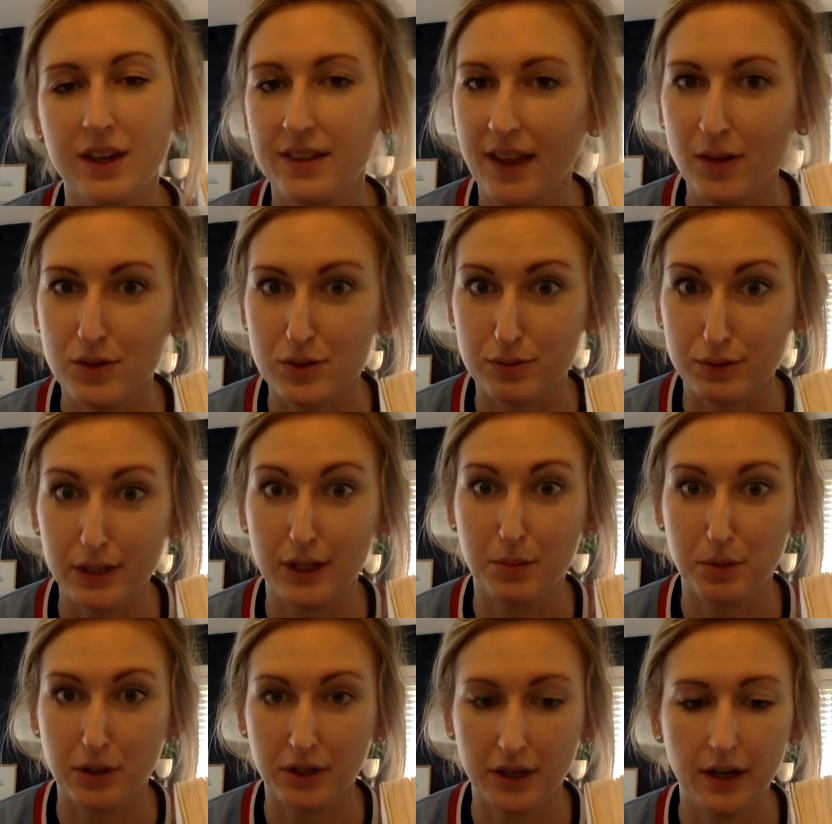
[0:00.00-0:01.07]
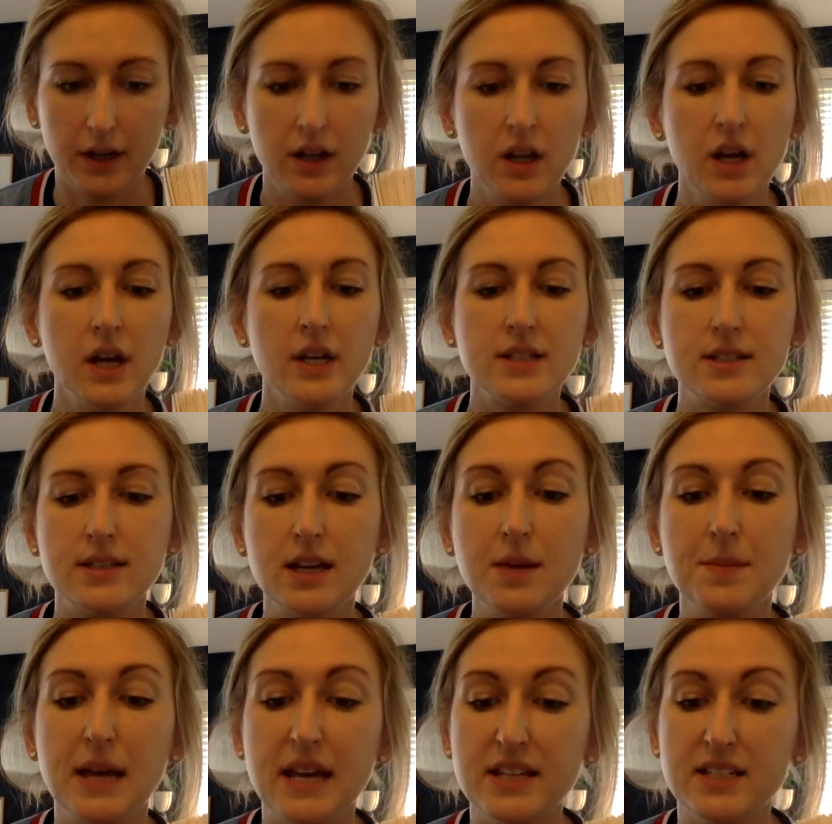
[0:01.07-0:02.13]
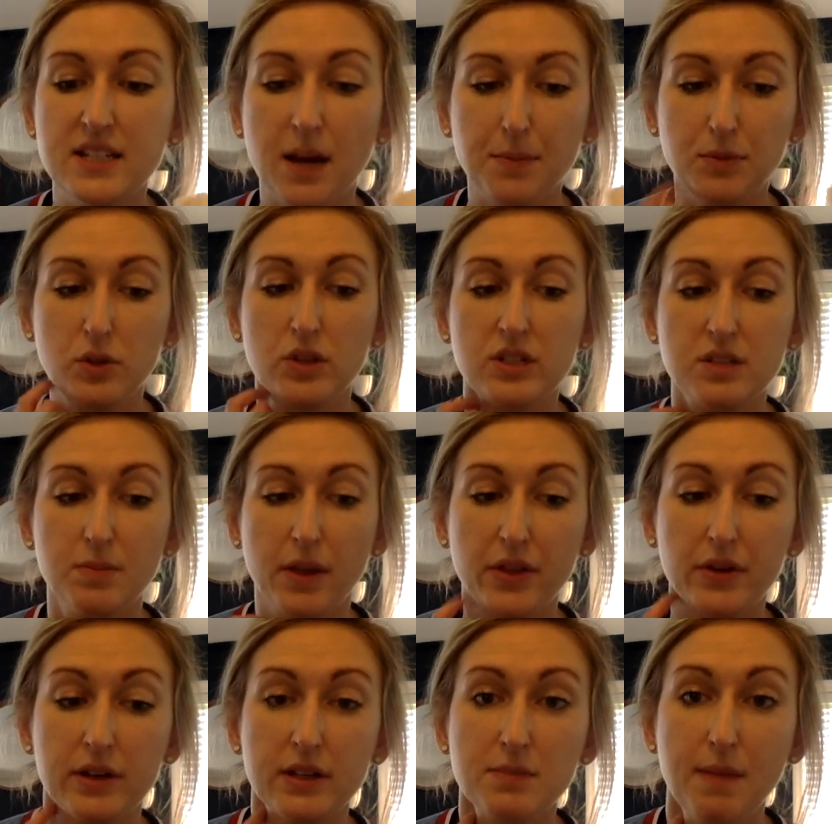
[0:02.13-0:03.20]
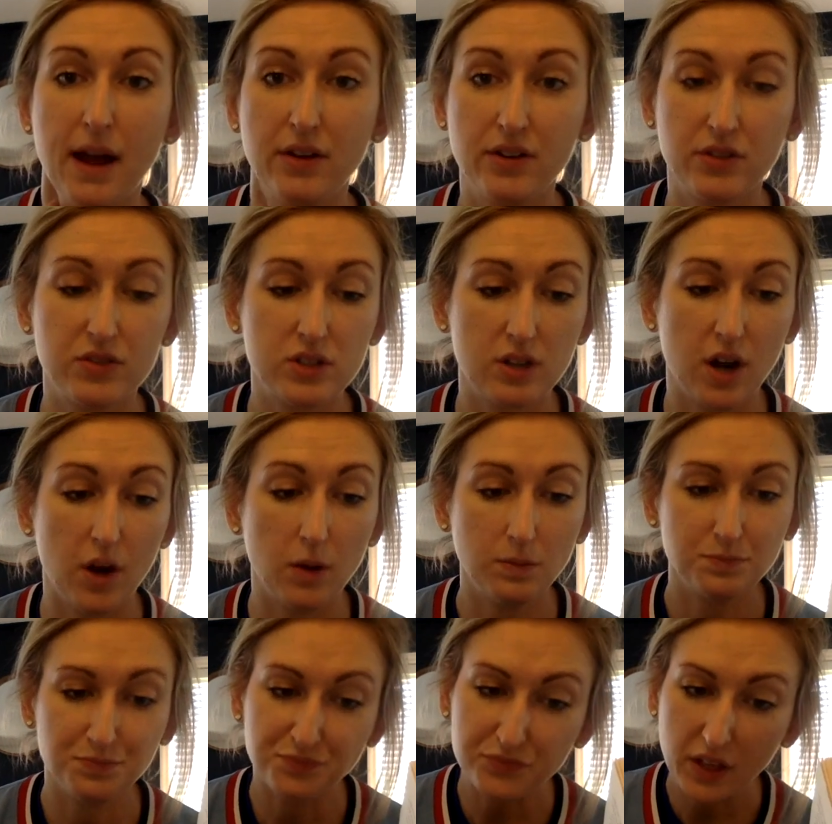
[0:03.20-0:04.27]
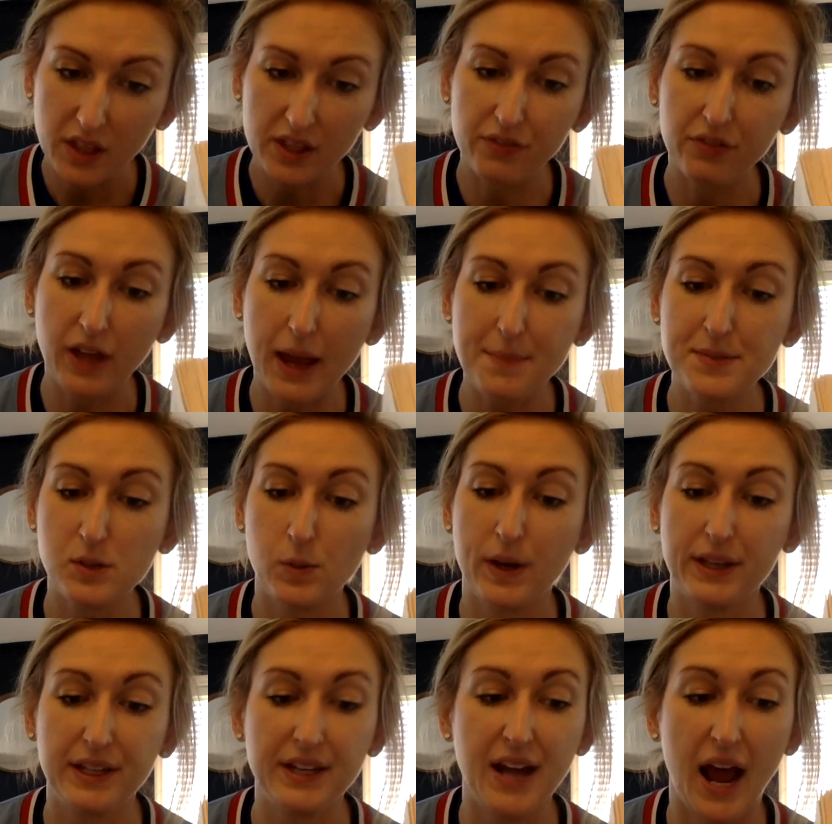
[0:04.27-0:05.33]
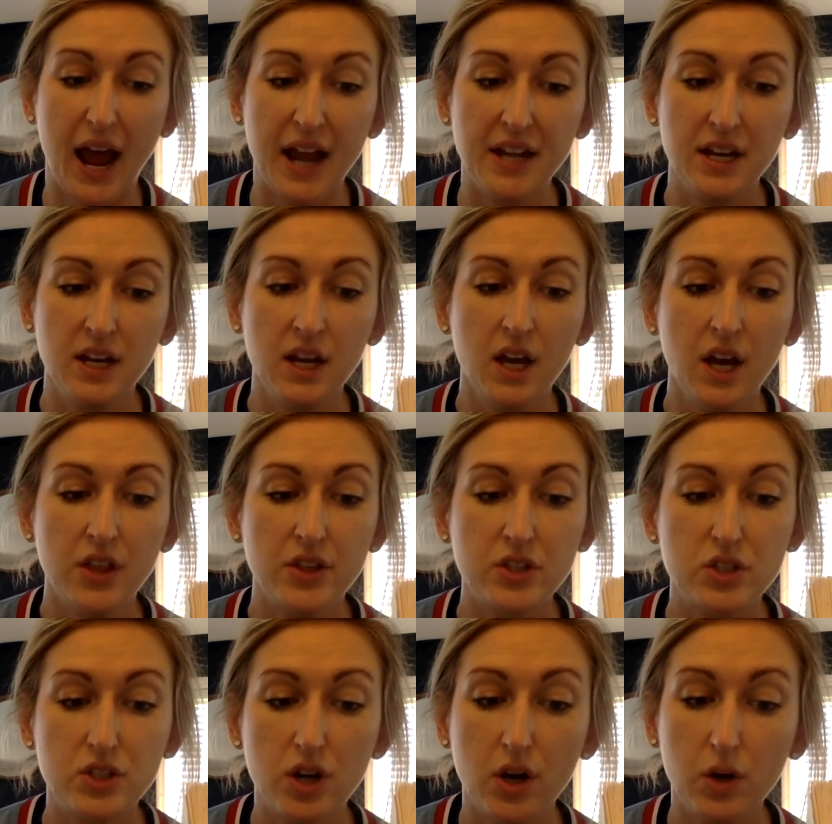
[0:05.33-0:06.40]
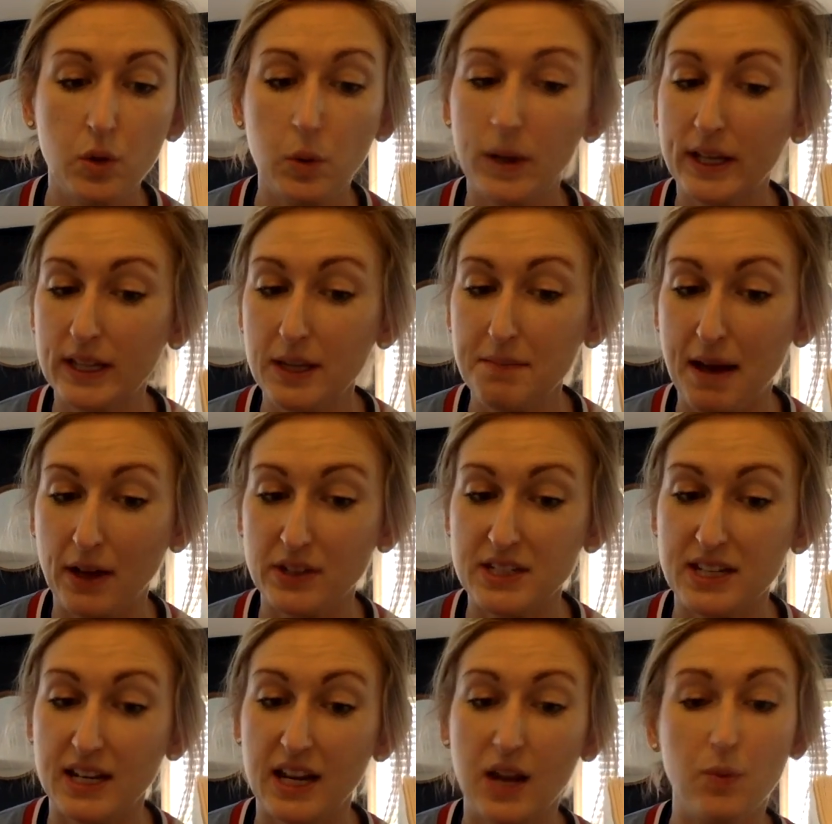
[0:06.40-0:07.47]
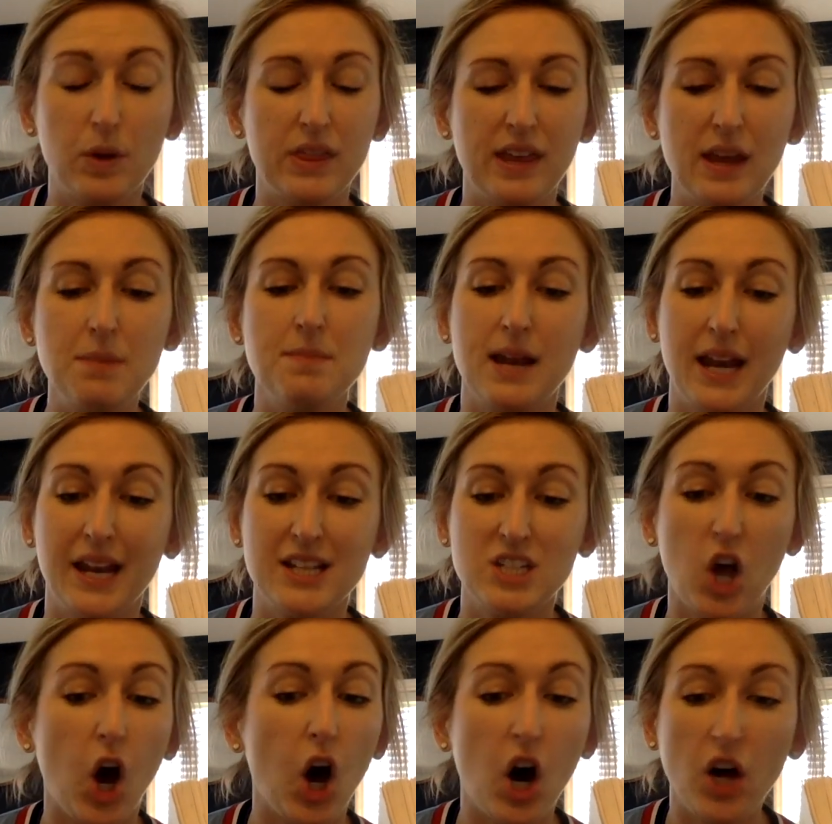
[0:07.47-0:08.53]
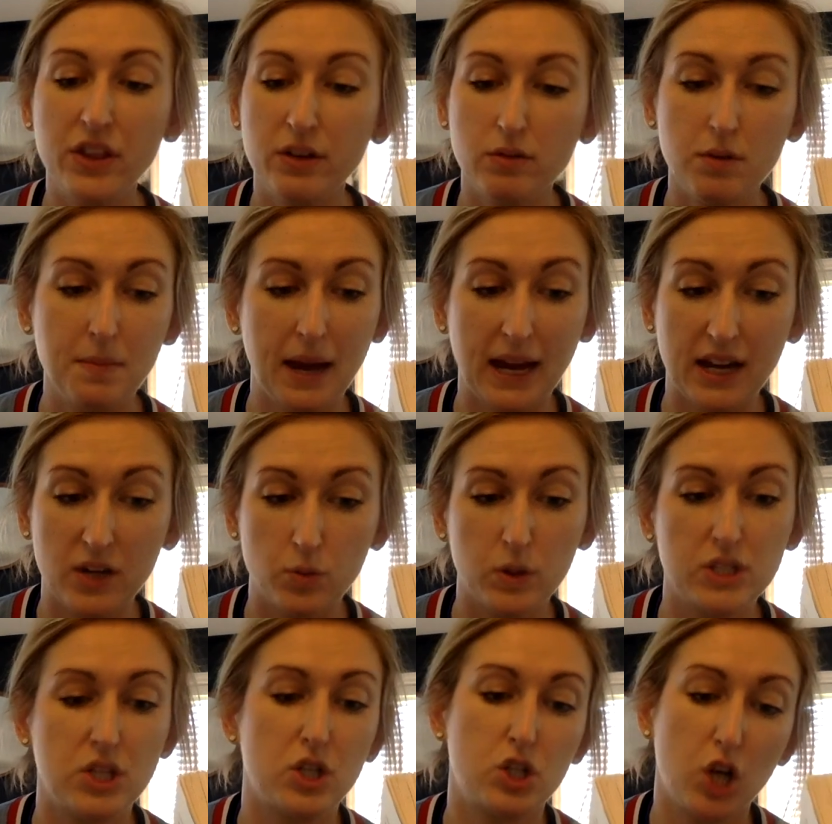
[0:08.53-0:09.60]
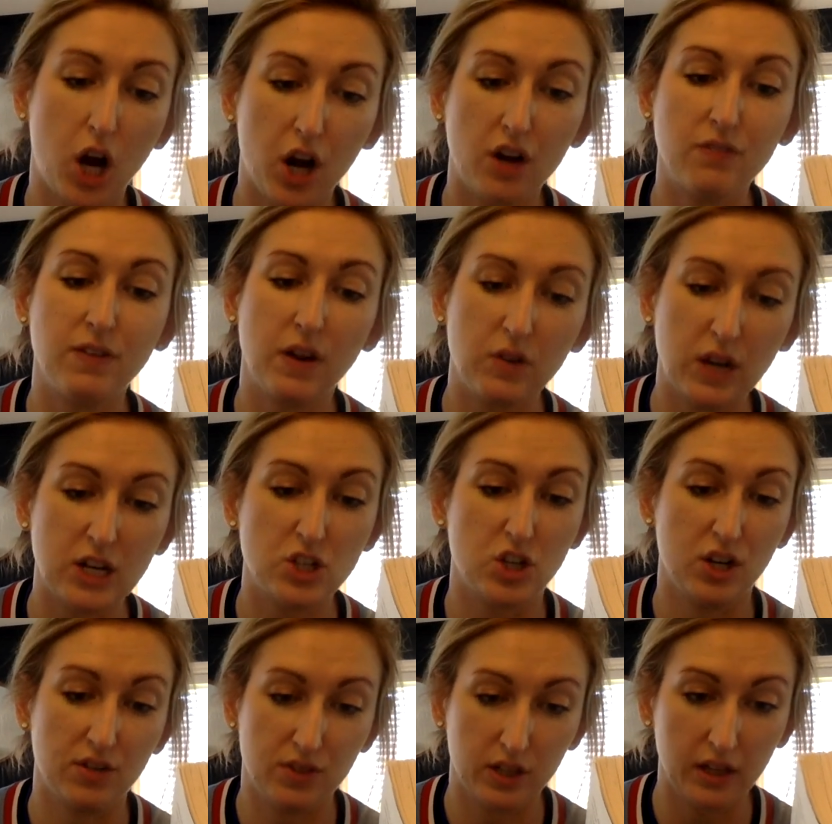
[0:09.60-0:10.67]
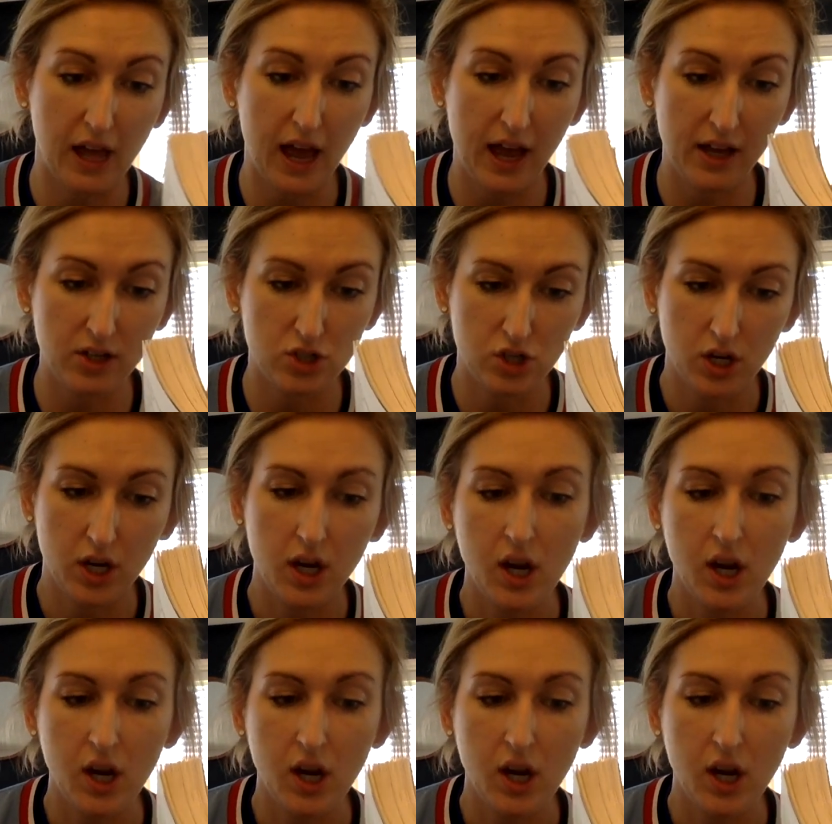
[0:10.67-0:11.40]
That was really brilliant. Steam hissed up through the smothering mound of snow. The flames quickly died. The snow quickly melted, and within minutes, all that remained was the charred foundation of the lodge.